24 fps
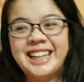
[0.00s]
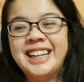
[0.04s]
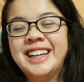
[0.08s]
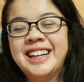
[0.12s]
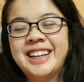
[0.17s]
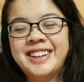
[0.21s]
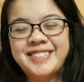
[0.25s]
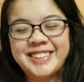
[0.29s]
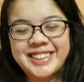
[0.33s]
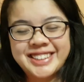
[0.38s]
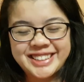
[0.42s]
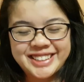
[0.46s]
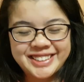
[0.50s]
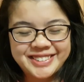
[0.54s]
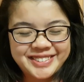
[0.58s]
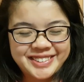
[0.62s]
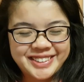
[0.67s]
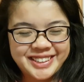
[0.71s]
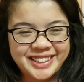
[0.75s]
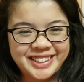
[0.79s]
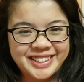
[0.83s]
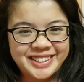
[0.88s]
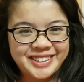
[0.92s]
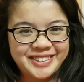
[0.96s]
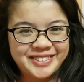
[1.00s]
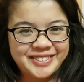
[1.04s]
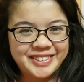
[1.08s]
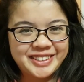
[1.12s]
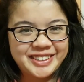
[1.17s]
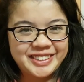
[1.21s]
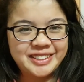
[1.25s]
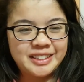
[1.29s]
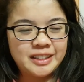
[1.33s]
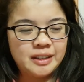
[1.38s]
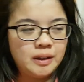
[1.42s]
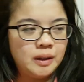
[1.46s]
I'm actually really
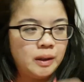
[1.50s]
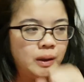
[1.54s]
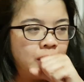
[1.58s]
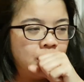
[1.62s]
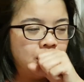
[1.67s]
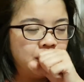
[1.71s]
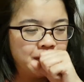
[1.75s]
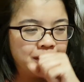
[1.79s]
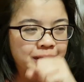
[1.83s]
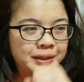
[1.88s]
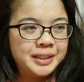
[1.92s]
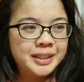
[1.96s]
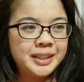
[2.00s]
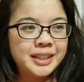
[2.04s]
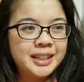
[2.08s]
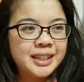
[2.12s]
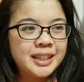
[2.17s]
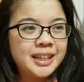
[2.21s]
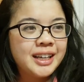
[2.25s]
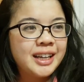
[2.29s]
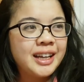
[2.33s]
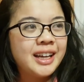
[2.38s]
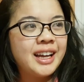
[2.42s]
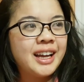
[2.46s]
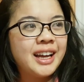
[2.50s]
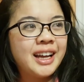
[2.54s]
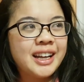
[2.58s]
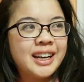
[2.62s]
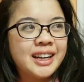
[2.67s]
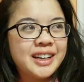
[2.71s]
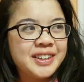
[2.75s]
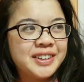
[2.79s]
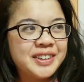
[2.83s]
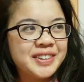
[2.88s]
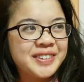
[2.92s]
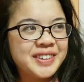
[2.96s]
nervous. And I
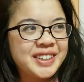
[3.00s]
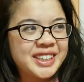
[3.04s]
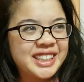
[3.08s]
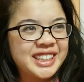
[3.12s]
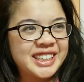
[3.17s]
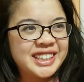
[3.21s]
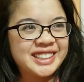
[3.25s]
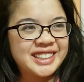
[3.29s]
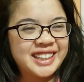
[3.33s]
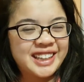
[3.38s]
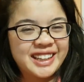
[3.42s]
don't know what it is.